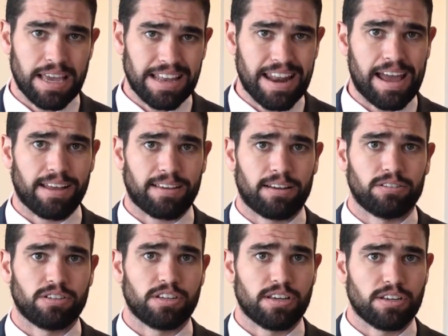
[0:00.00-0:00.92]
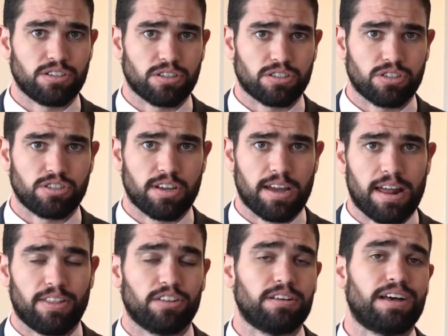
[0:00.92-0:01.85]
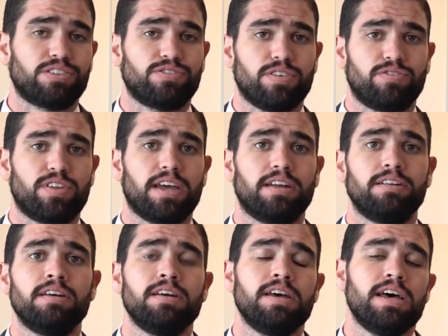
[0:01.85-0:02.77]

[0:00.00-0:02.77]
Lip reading: in 8 calendar years I should say, out of the last 15,